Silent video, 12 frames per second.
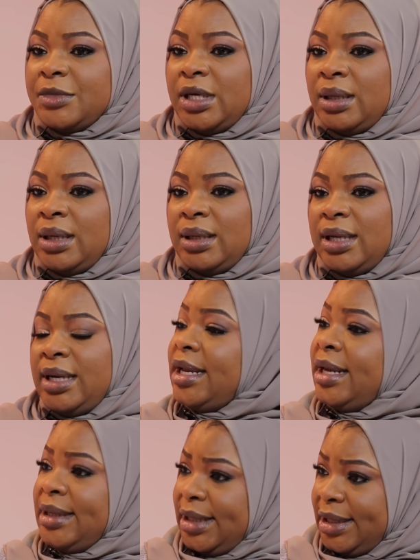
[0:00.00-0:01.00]

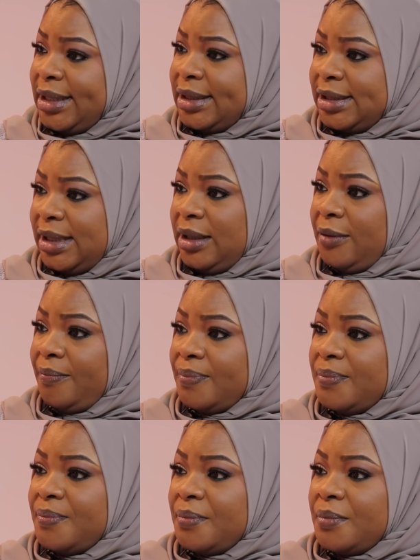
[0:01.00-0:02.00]
indignity.
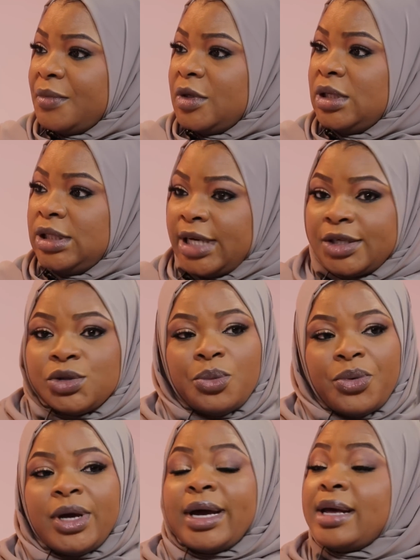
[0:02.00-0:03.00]
Just to
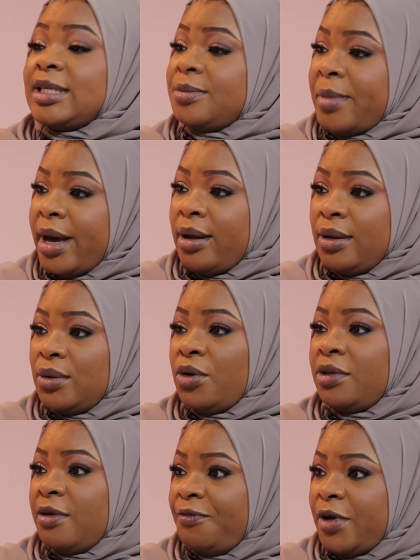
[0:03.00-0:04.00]
bring a smile
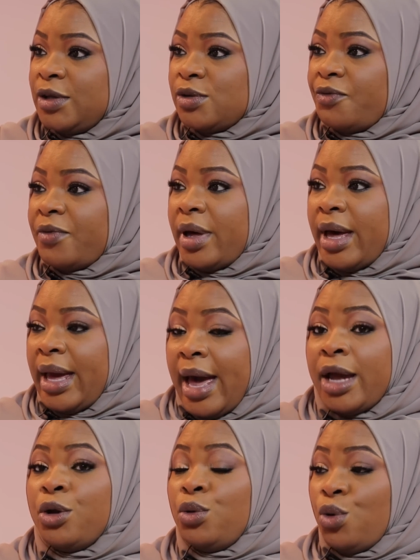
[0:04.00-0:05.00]
on the face of,
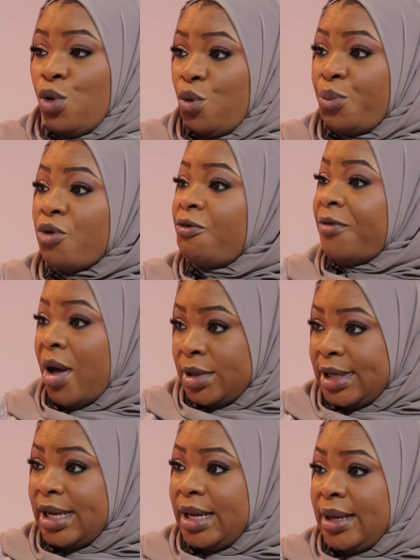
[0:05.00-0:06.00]
I know
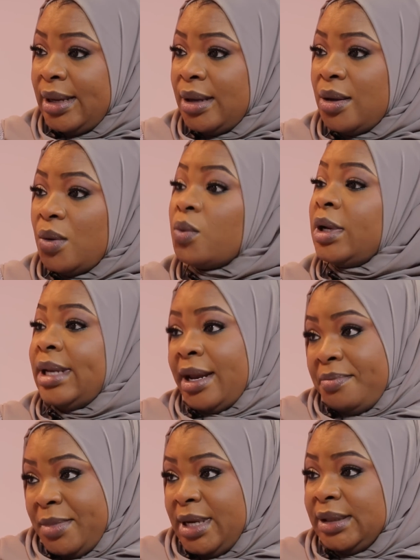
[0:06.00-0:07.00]
profoundly what
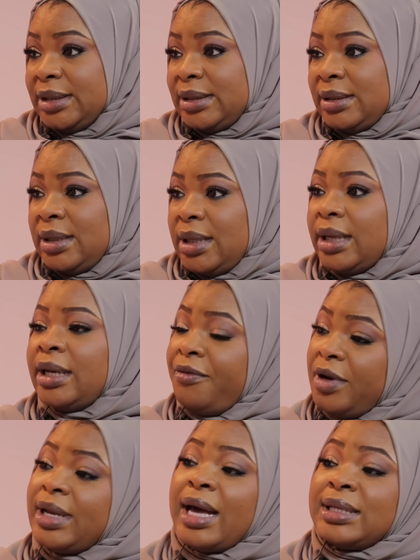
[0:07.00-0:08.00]
that means. And
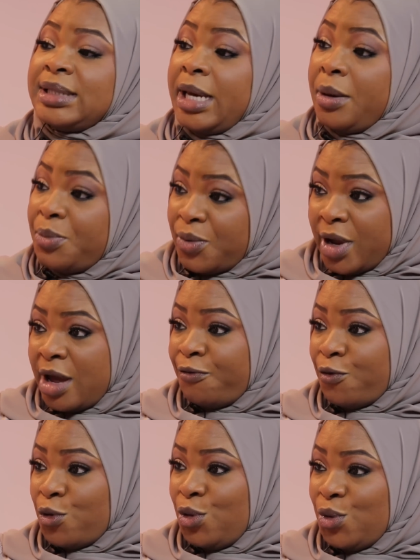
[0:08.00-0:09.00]
every day I say a prayer
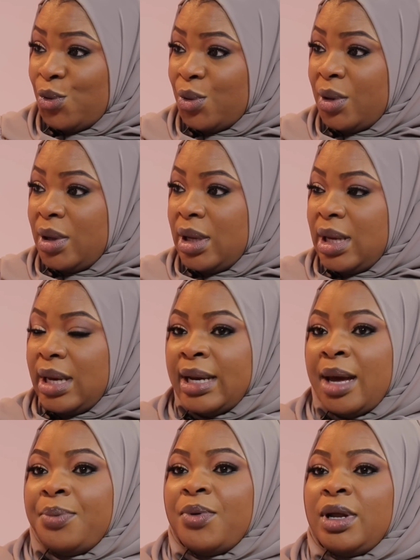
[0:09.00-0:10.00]
for you.
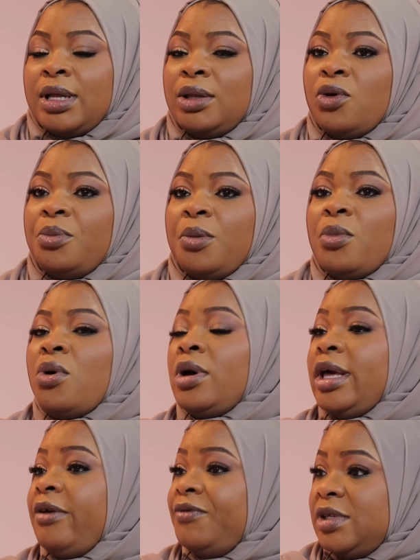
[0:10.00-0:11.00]
And I pray that there will be
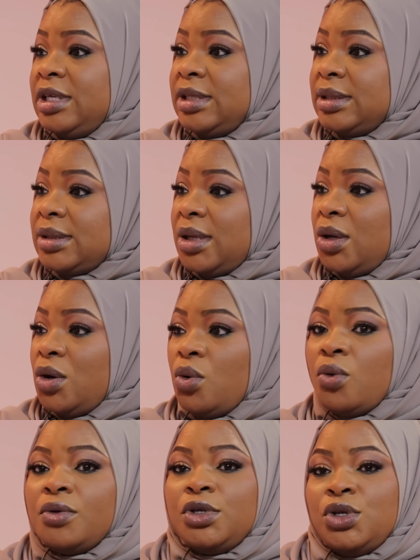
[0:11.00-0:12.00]
more gifties
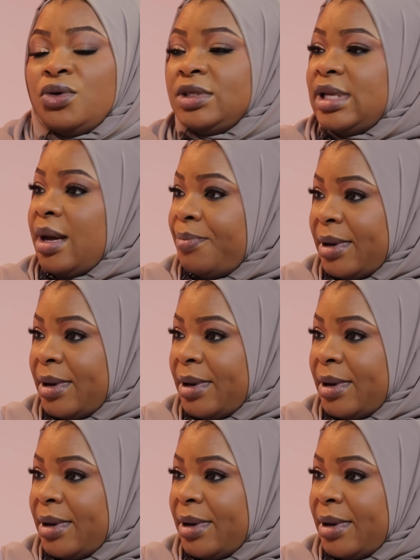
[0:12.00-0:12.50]
who would use their